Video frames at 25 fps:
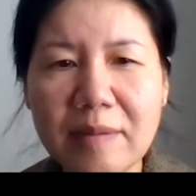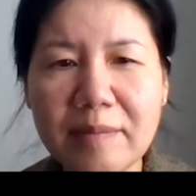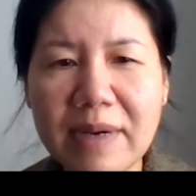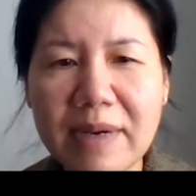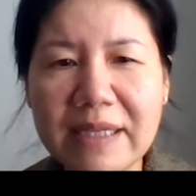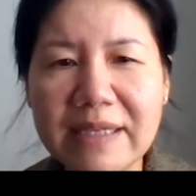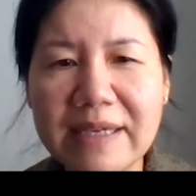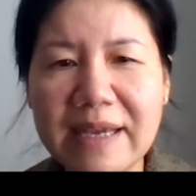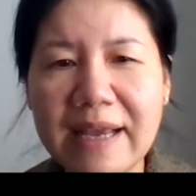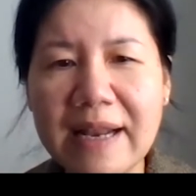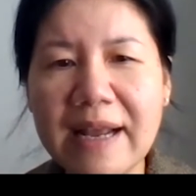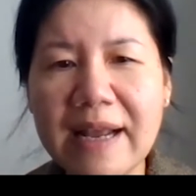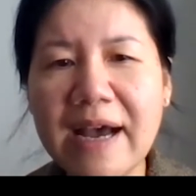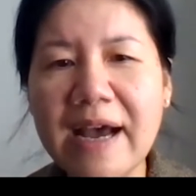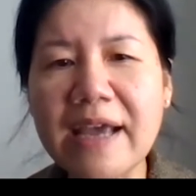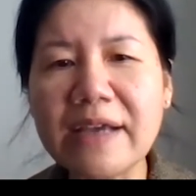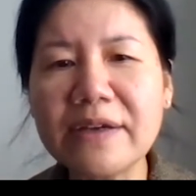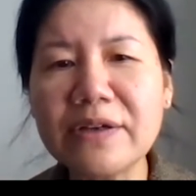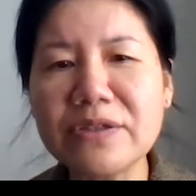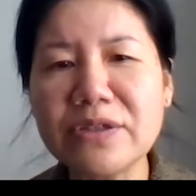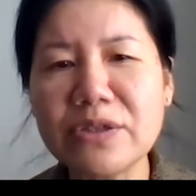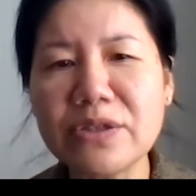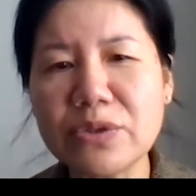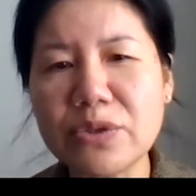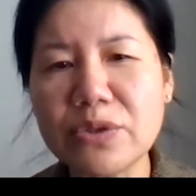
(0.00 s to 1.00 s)
but at high
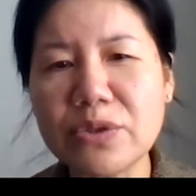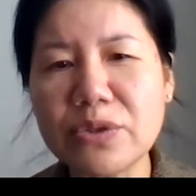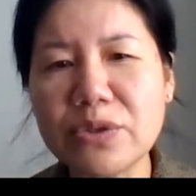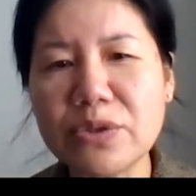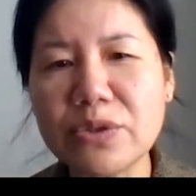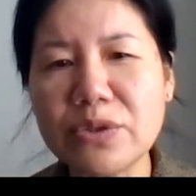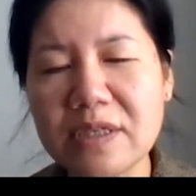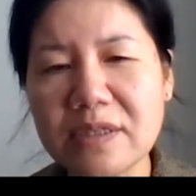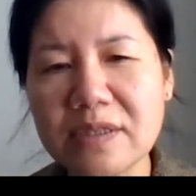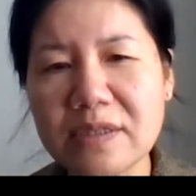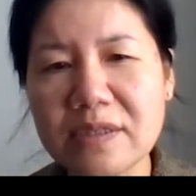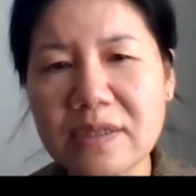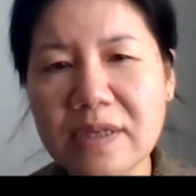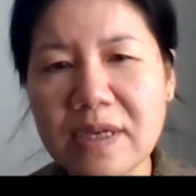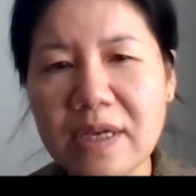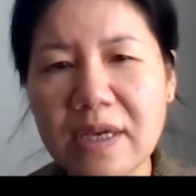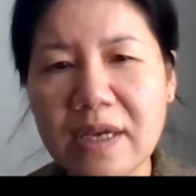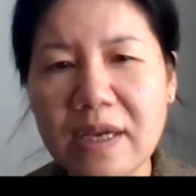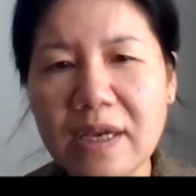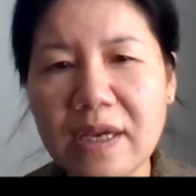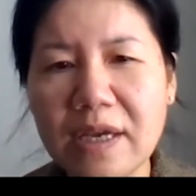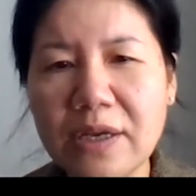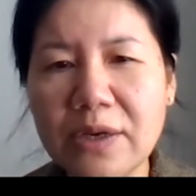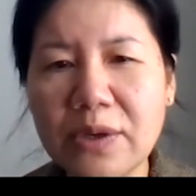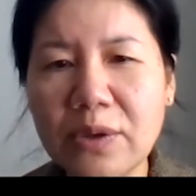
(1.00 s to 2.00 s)
concentrations,
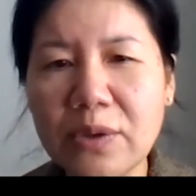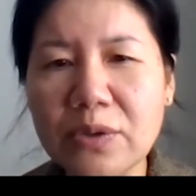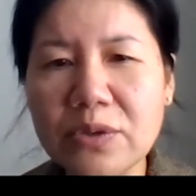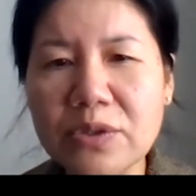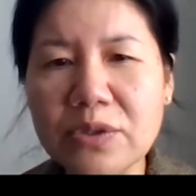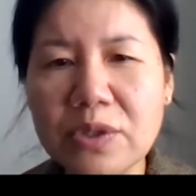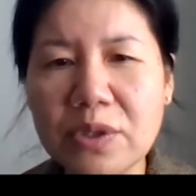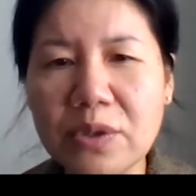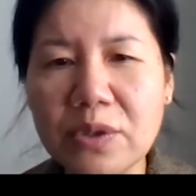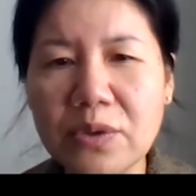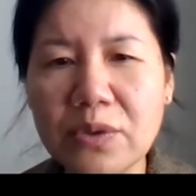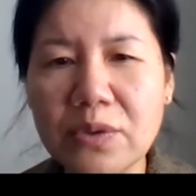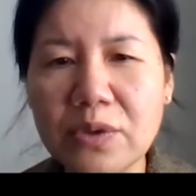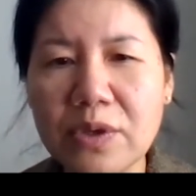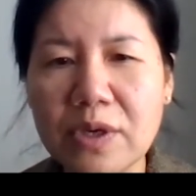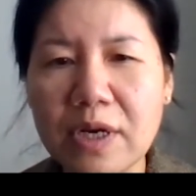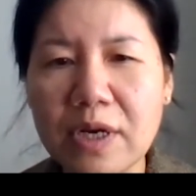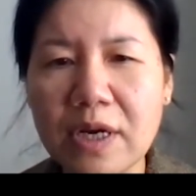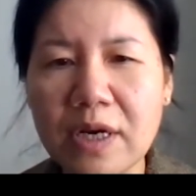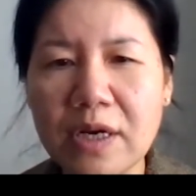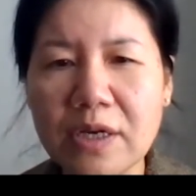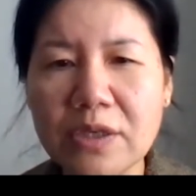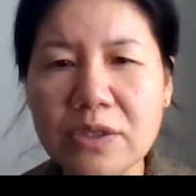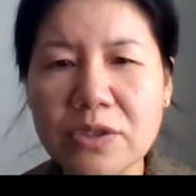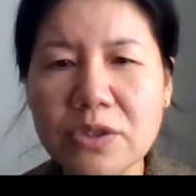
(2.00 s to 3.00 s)
it also
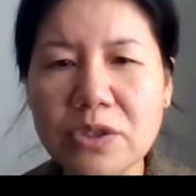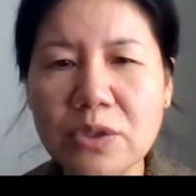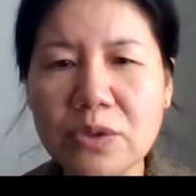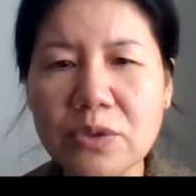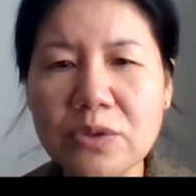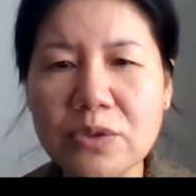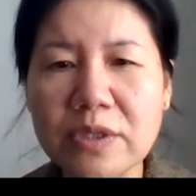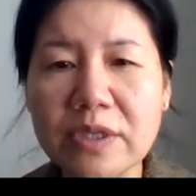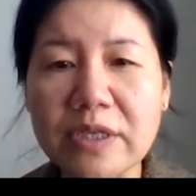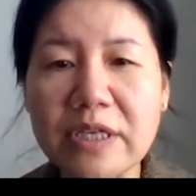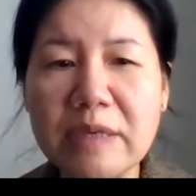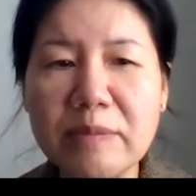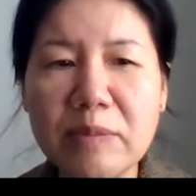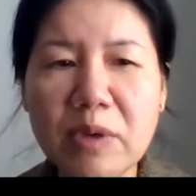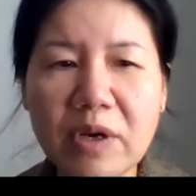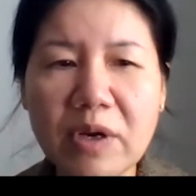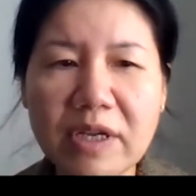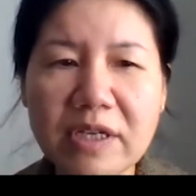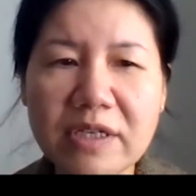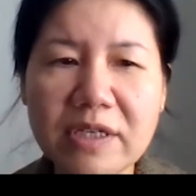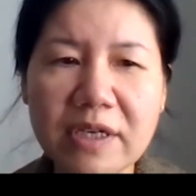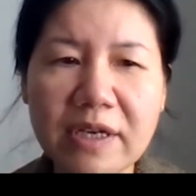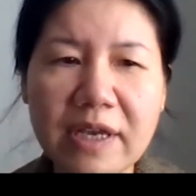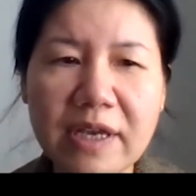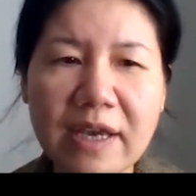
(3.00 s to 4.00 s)
shows
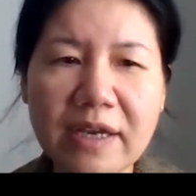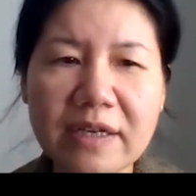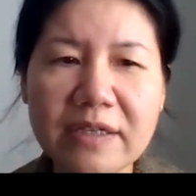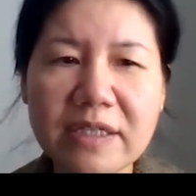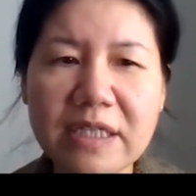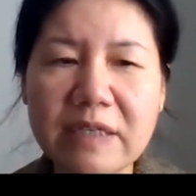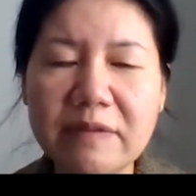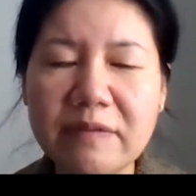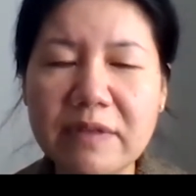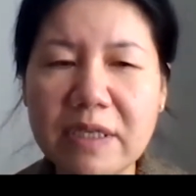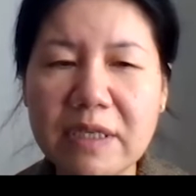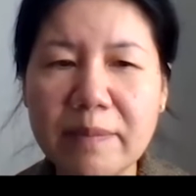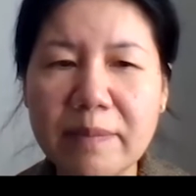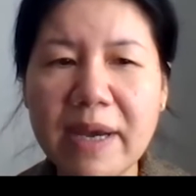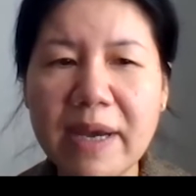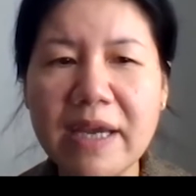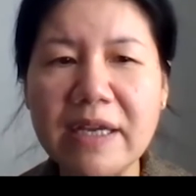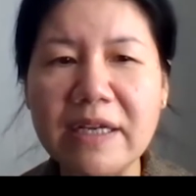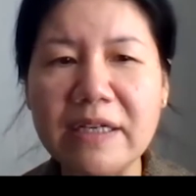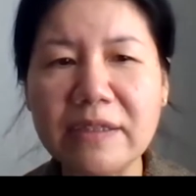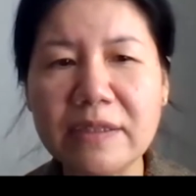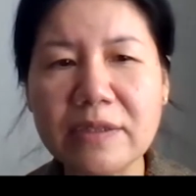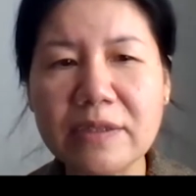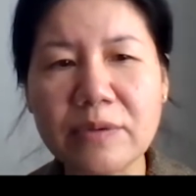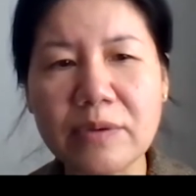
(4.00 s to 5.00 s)
hemolytic activity by
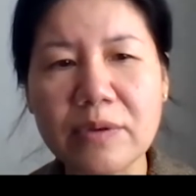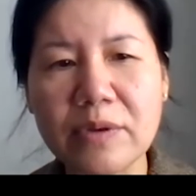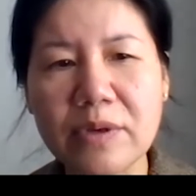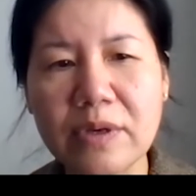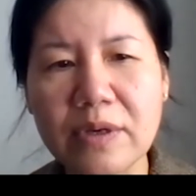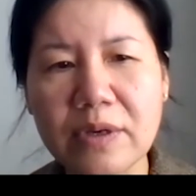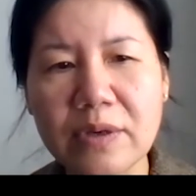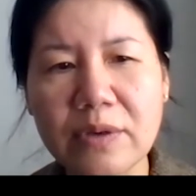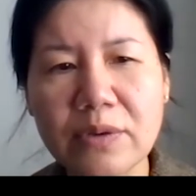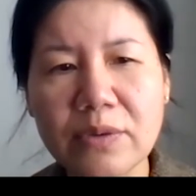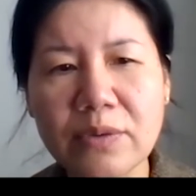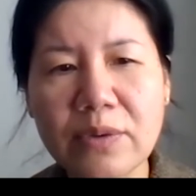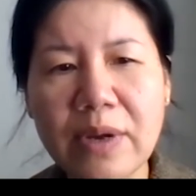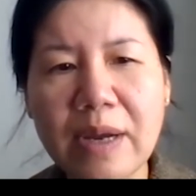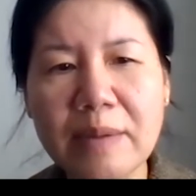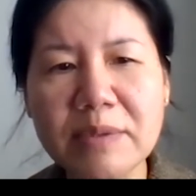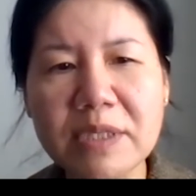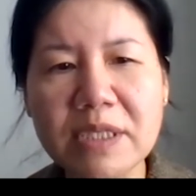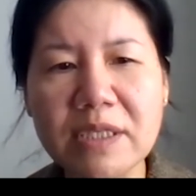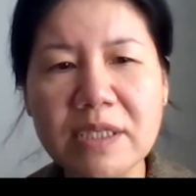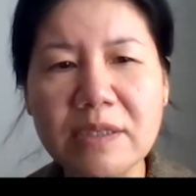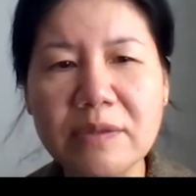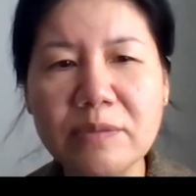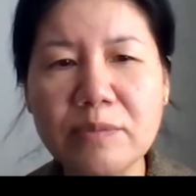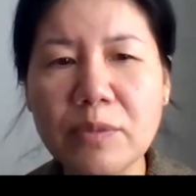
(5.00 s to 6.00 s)

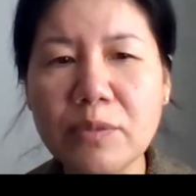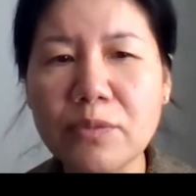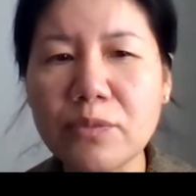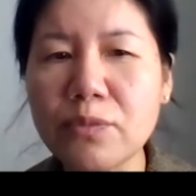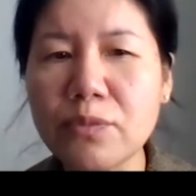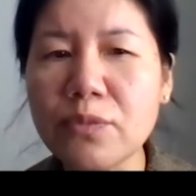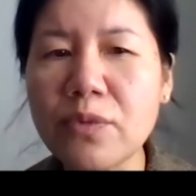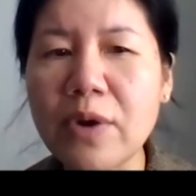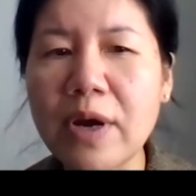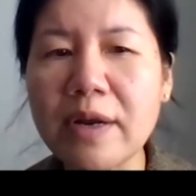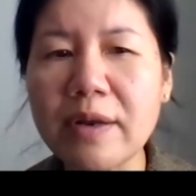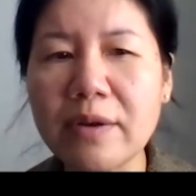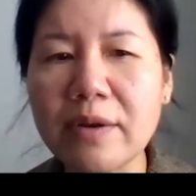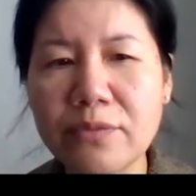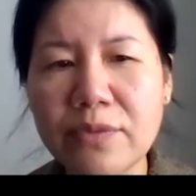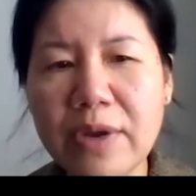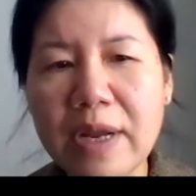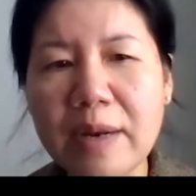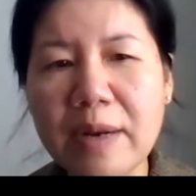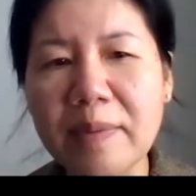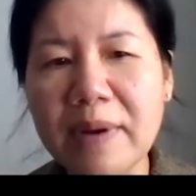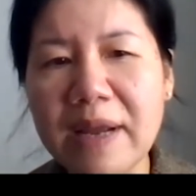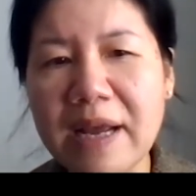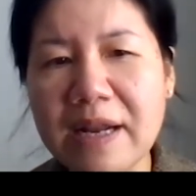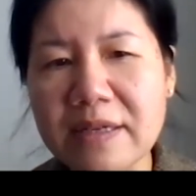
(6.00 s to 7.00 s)
interrupting
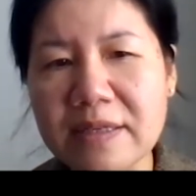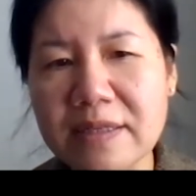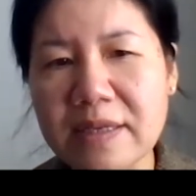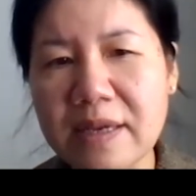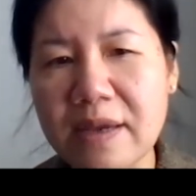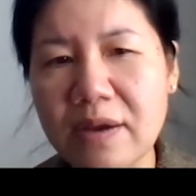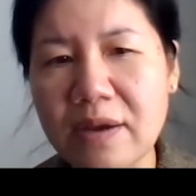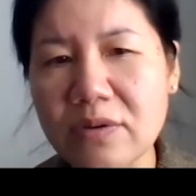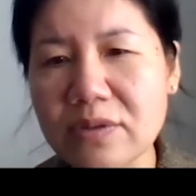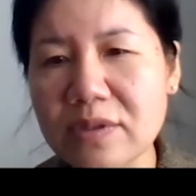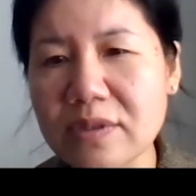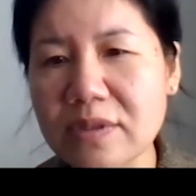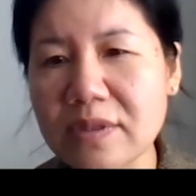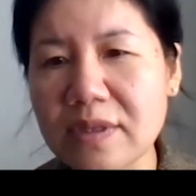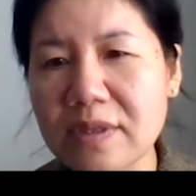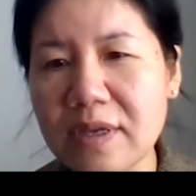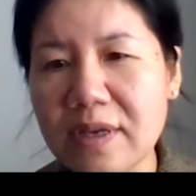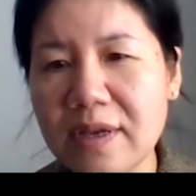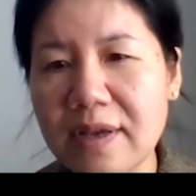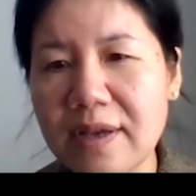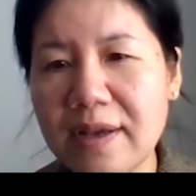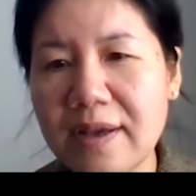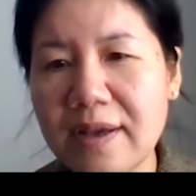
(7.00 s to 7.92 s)
red blood cells.